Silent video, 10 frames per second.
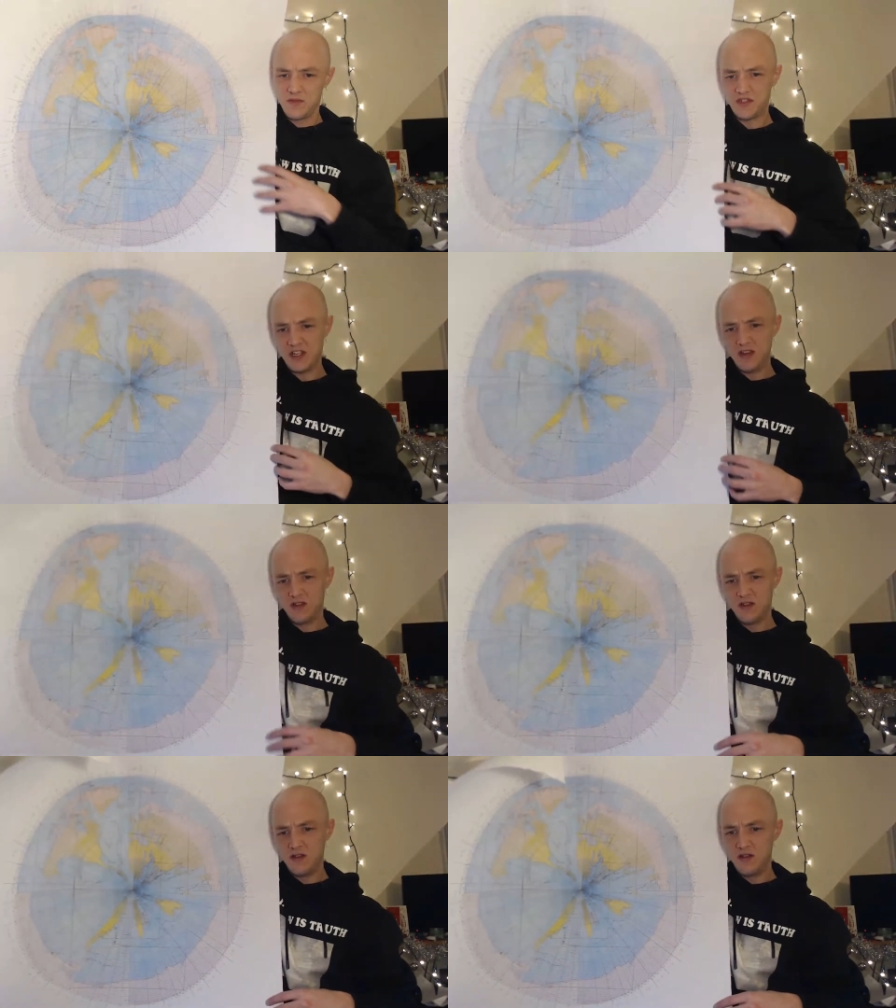You see?
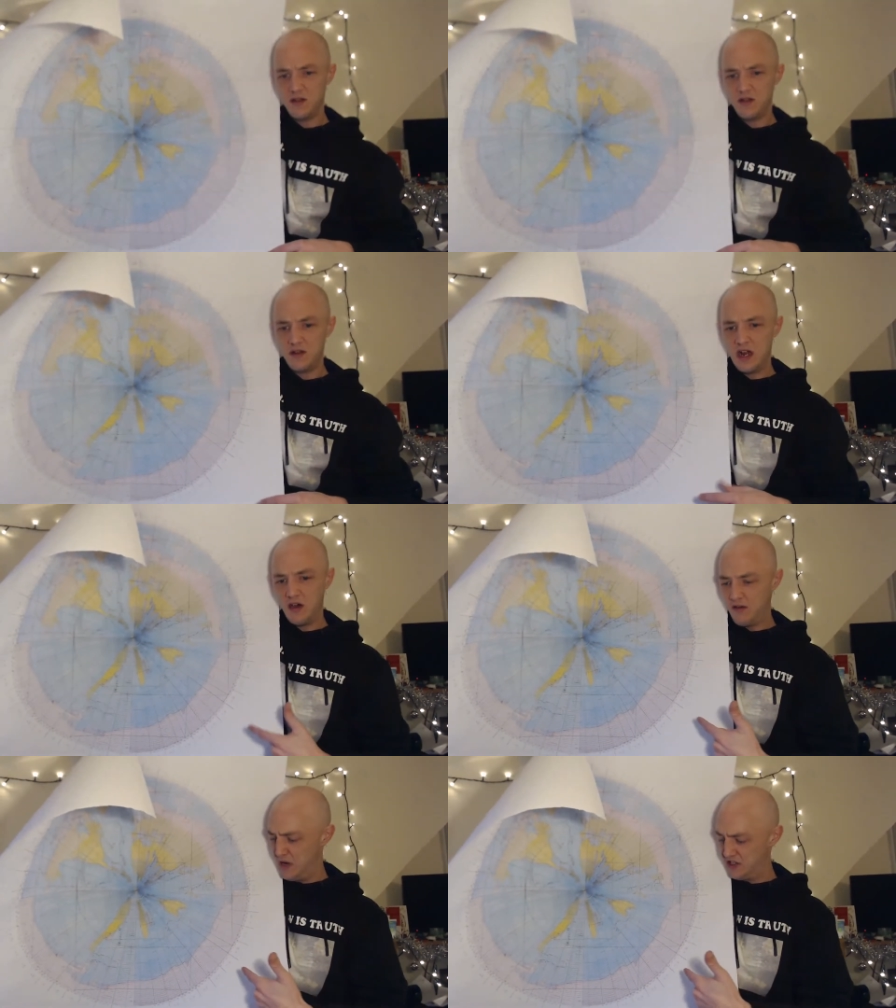
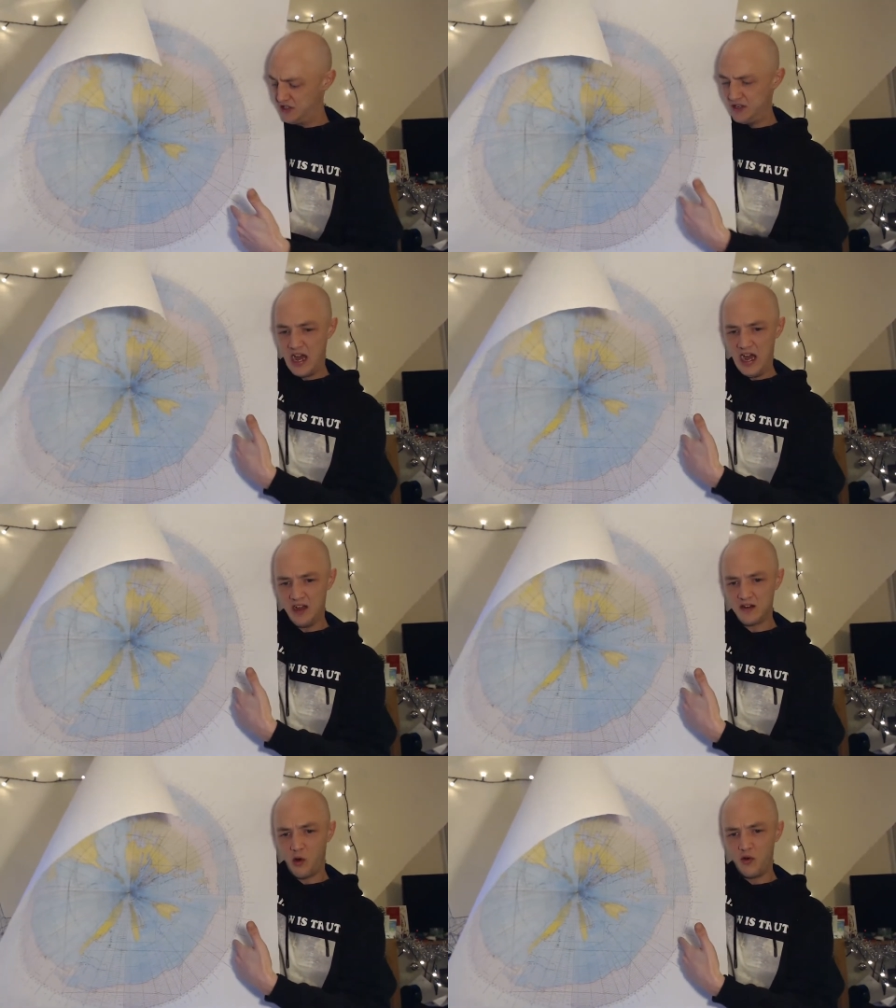Now imagine
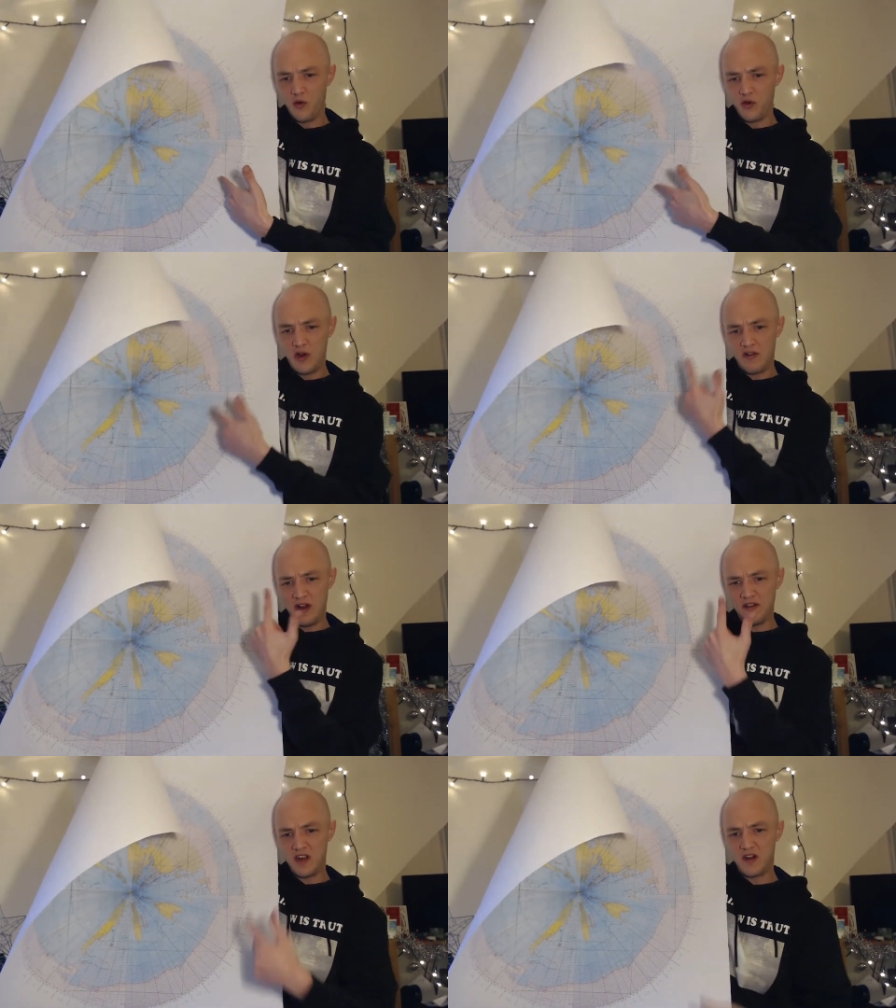that going all the way
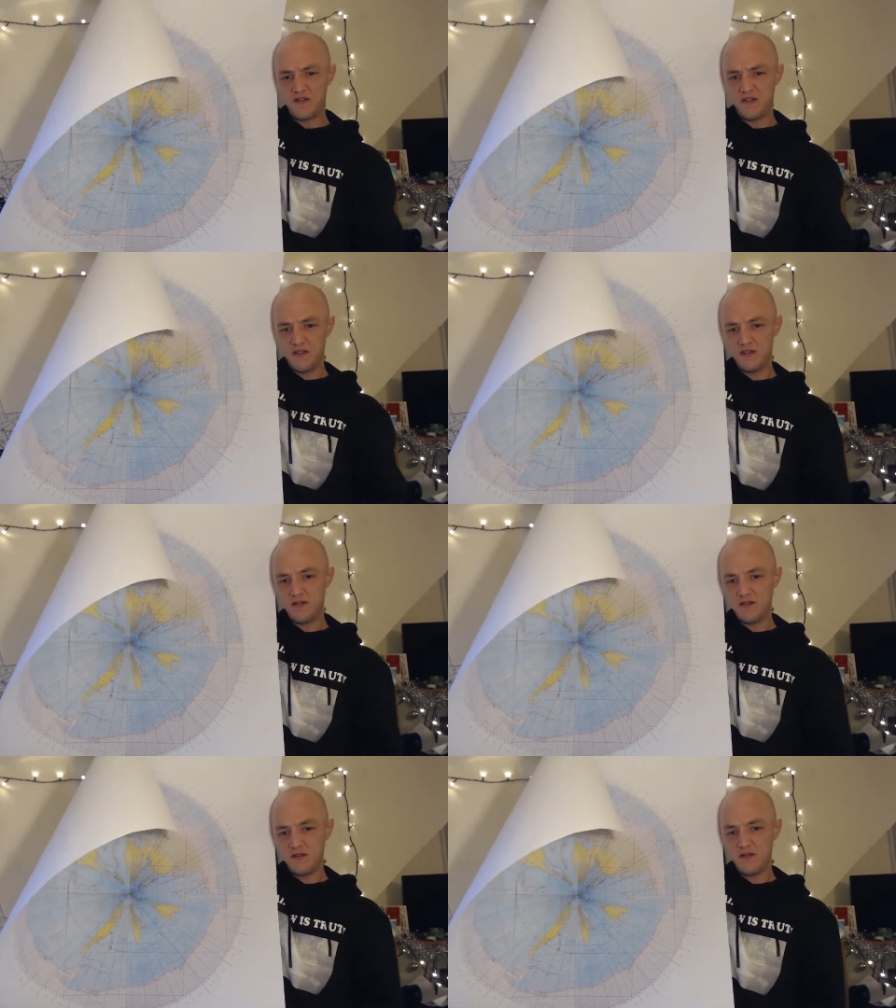around the Earth.
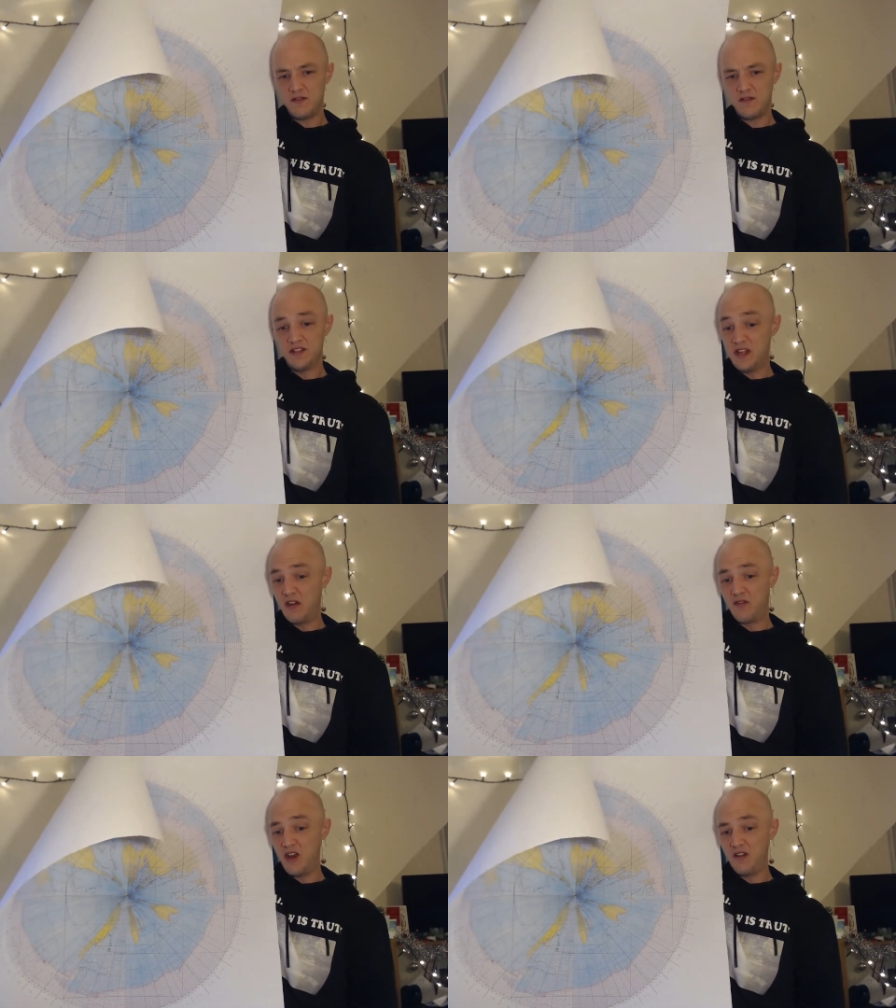Is
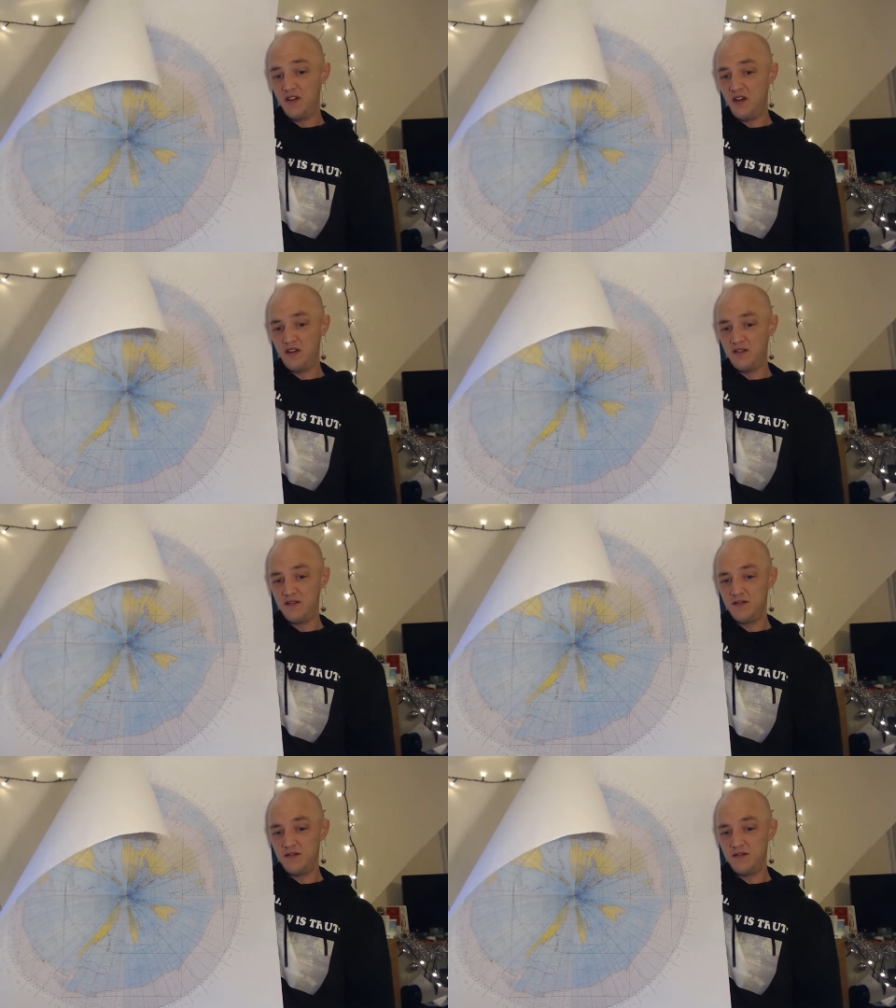that right or not?